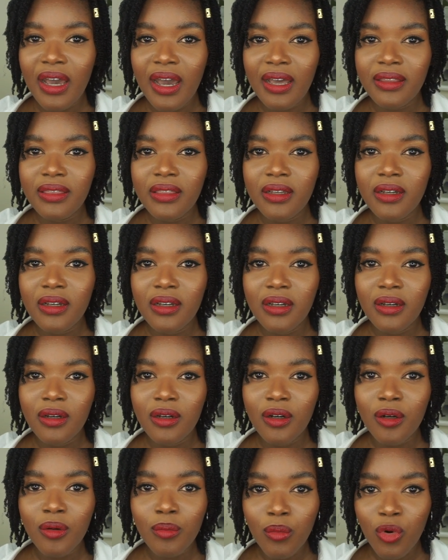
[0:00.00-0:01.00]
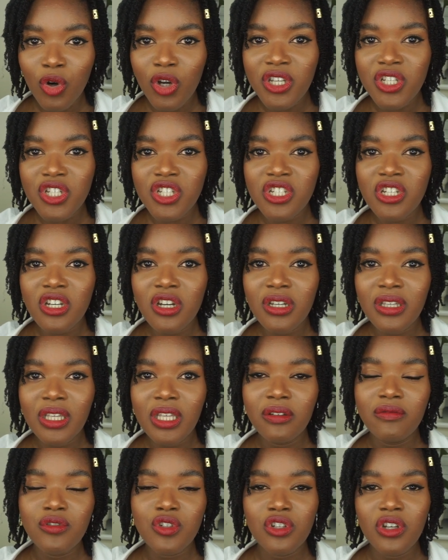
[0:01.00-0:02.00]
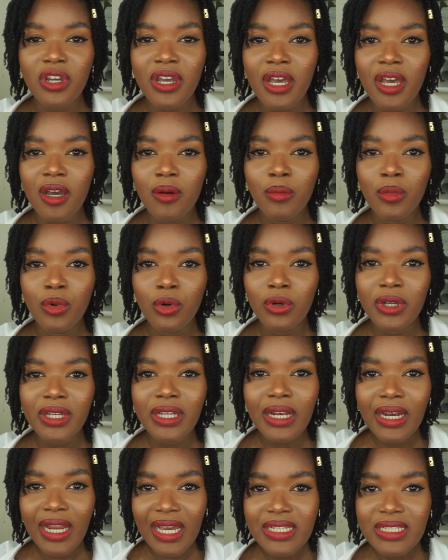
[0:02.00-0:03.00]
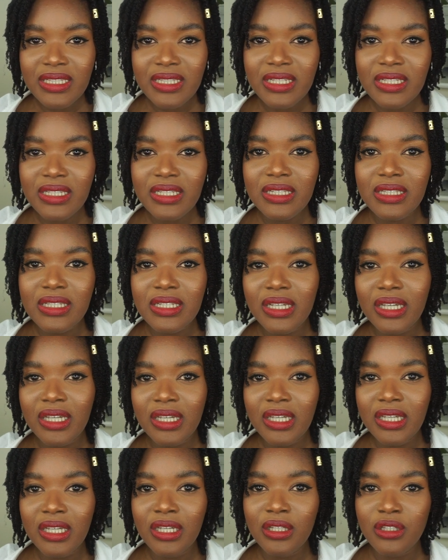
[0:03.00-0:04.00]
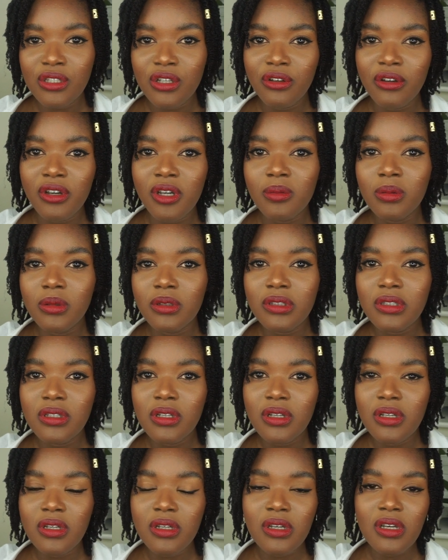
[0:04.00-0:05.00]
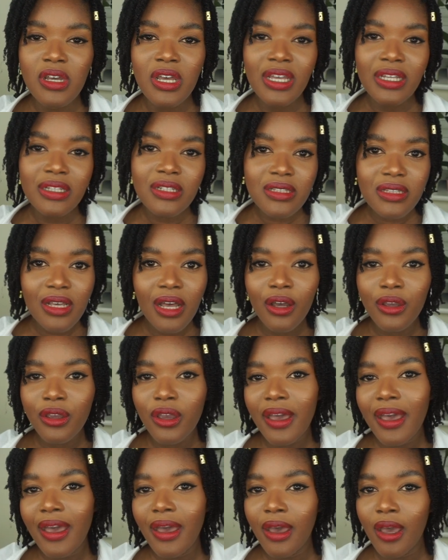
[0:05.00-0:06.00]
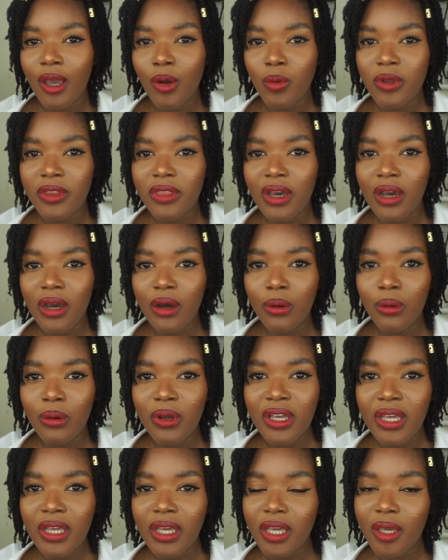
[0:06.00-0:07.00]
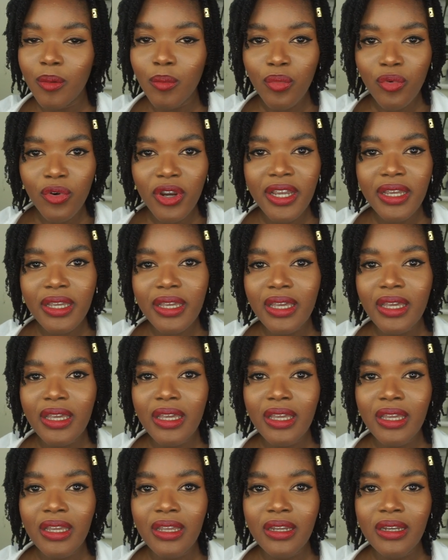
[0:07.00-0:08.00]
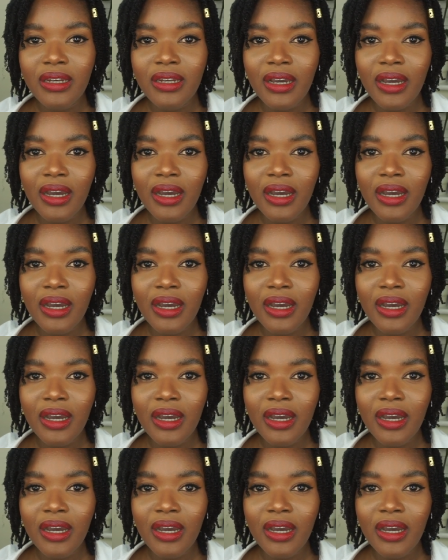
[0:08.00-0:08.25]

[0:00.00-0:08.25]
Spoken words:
and the moisture gives your hair more elasticity, so you're able to style your hair without it breaking,